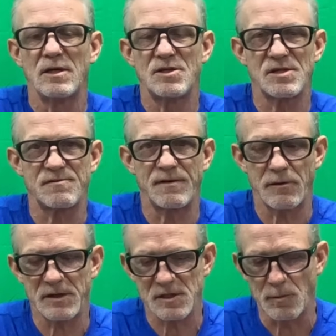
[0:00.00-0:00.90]
Just
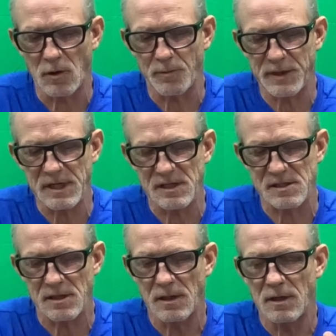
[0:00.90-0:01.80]
very small
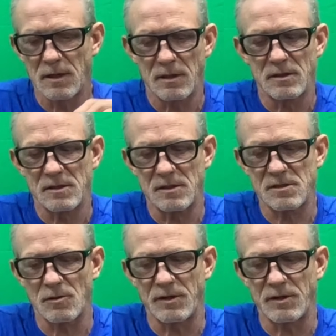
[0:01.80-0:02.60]
piece so